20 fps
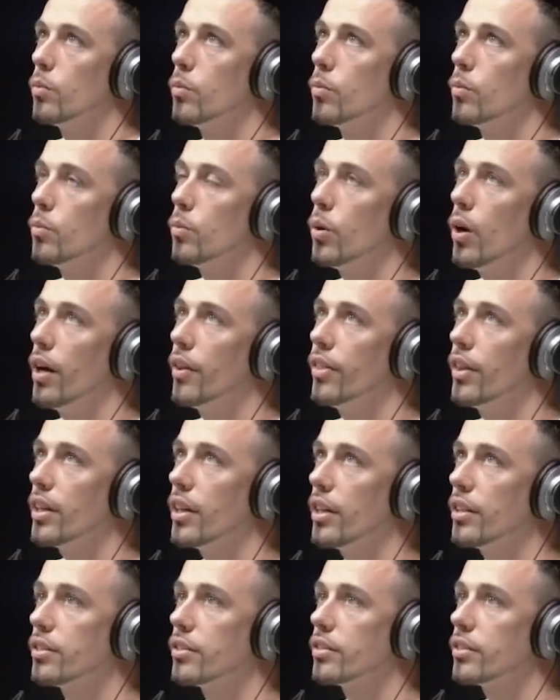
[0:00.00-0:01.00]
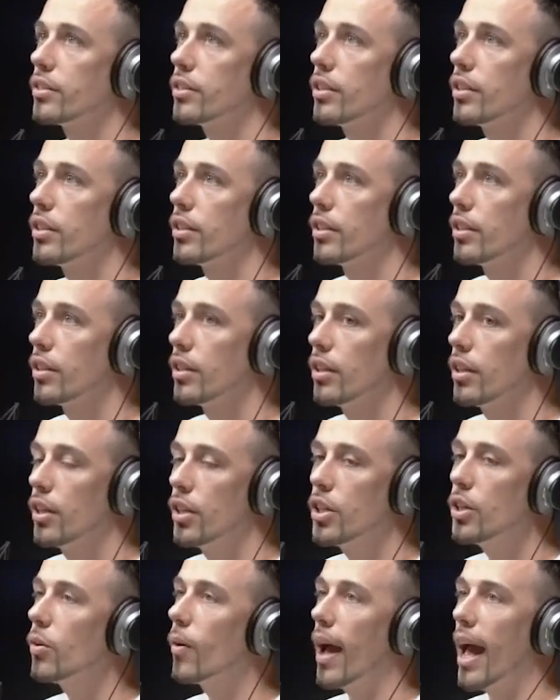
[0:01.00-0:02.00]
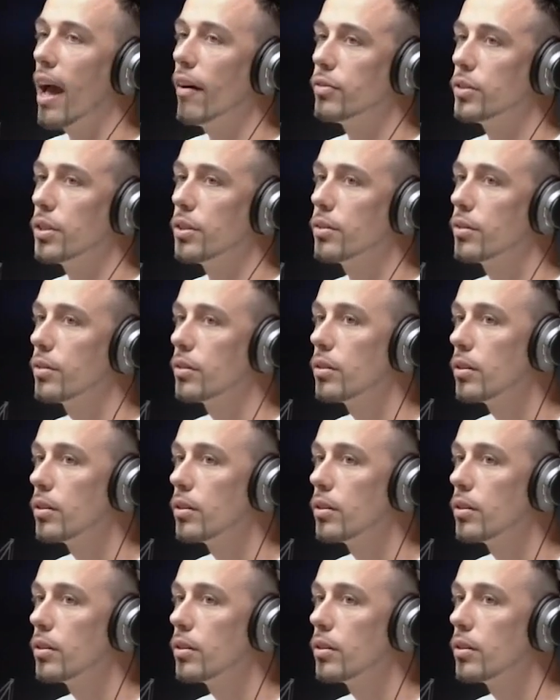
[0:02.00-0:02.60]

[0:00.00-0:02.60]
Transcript: Well, I think it's. You don't have to.